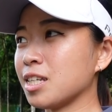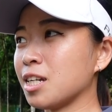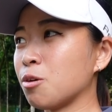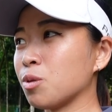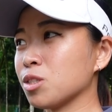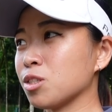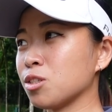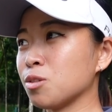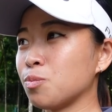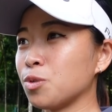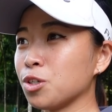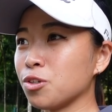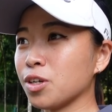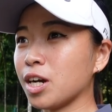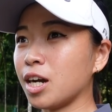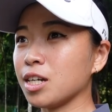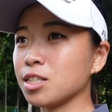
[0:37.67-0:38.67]
And I wanted to bring
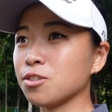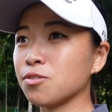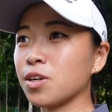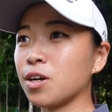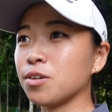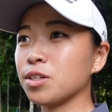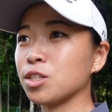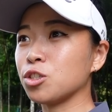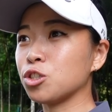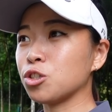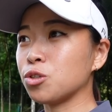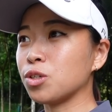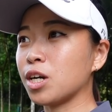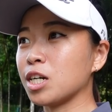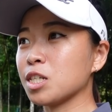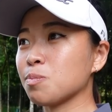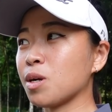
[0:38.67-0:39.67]
you guys around and show
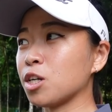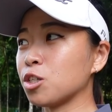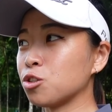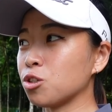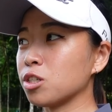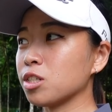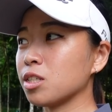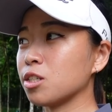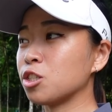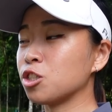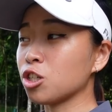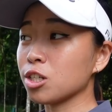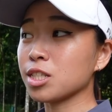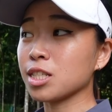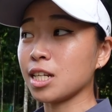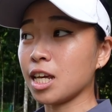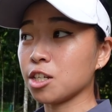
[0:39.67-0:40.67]
you guys my
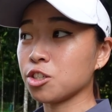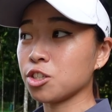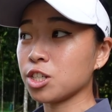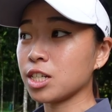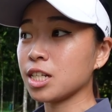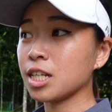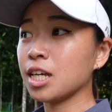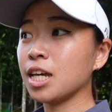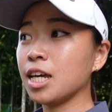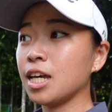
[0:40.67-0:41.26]
shot selection